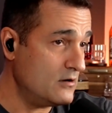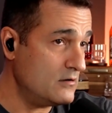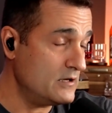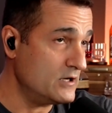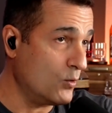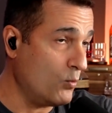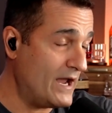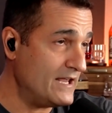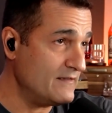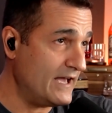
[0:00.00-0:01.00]
in a
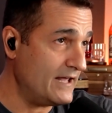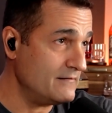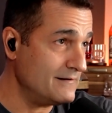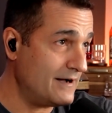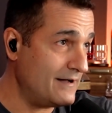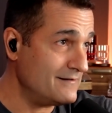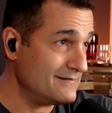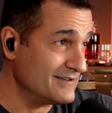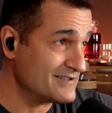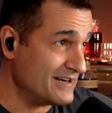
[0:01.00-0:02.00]
way that,
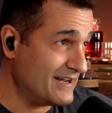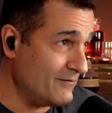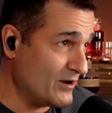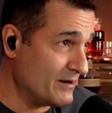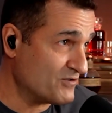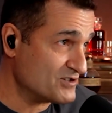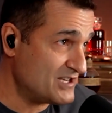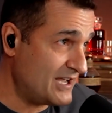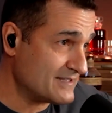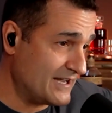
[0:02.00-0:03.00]
listen, I want to
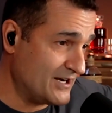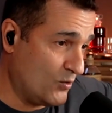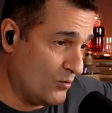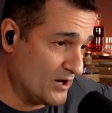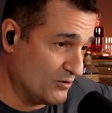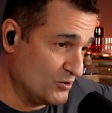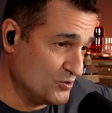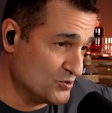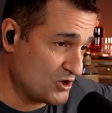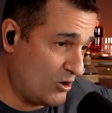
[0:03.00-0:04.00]
protect. I don't want to
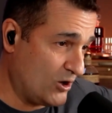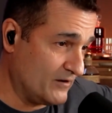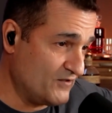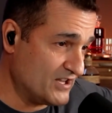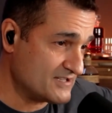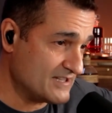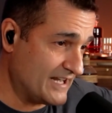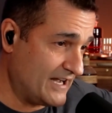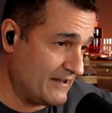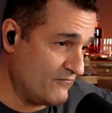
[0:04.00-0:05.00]
lose all of this that
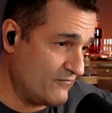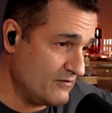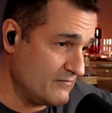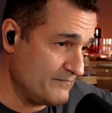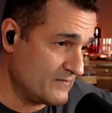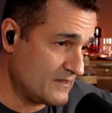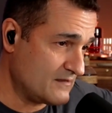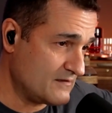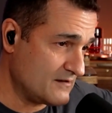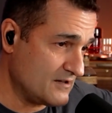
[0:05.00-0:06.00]
I've
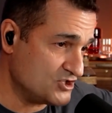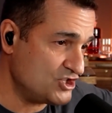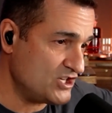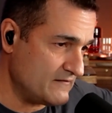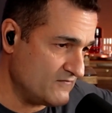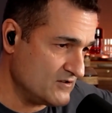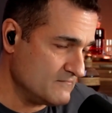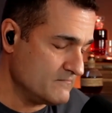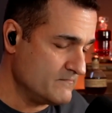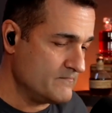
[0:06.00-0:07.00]
achieved.
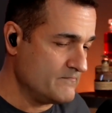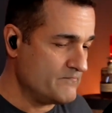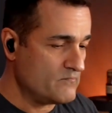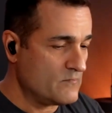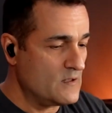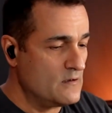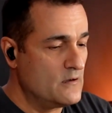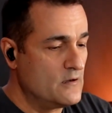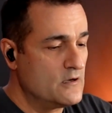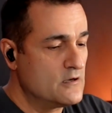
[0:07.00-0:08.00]

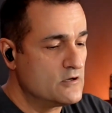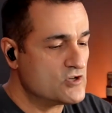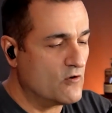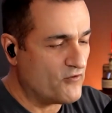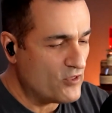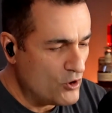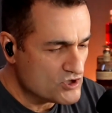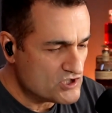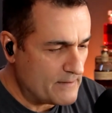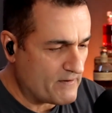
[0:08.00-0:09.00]
So for those
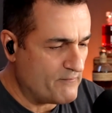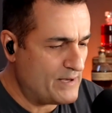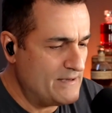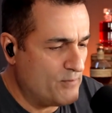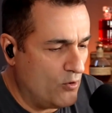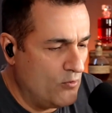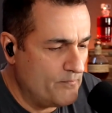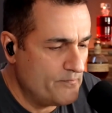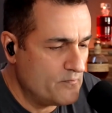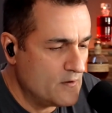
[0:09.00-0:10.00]
type of people,
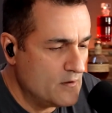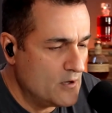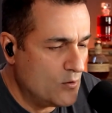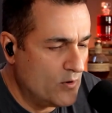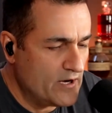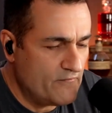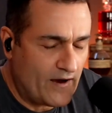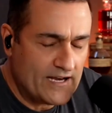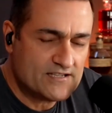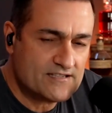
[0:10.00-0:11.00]
what
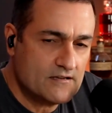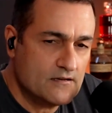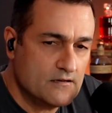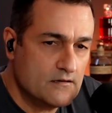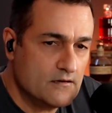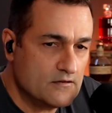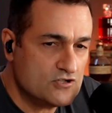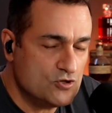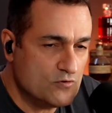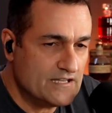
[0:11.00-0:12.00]
advice do
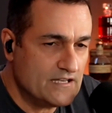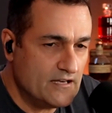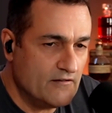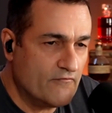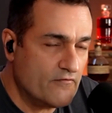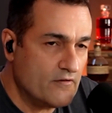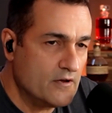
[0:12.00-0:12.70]
you give